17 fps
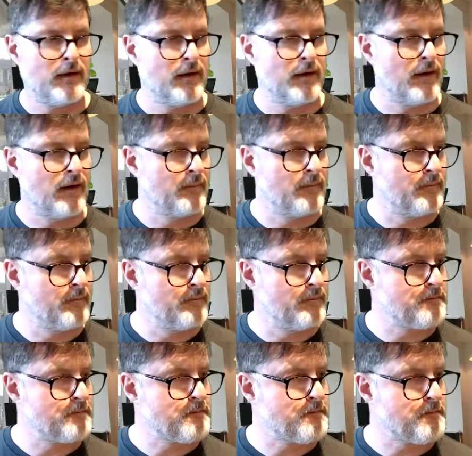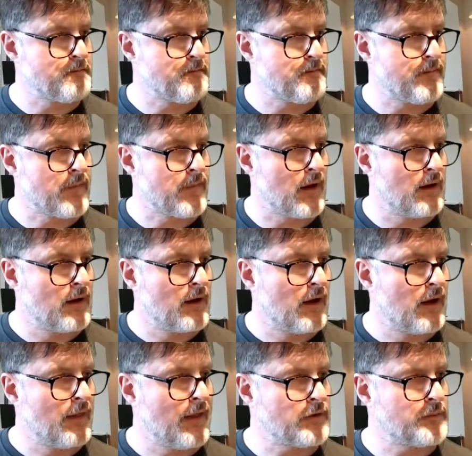And that's